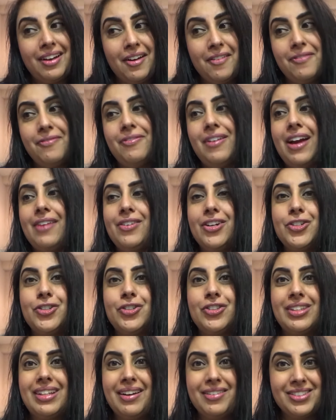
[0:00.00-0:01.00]
of
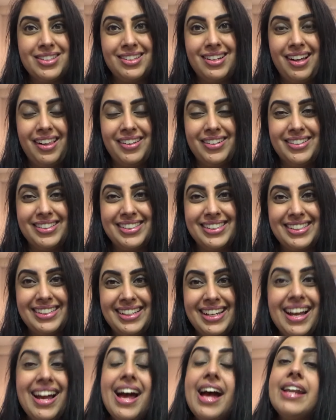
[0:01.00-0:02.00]
$500,000.
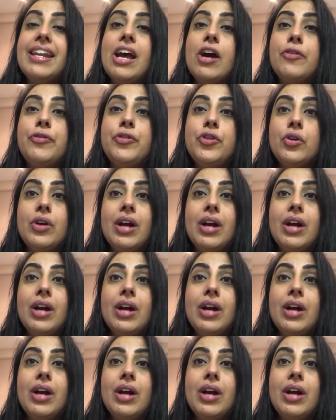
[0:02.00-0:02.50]
Now, if you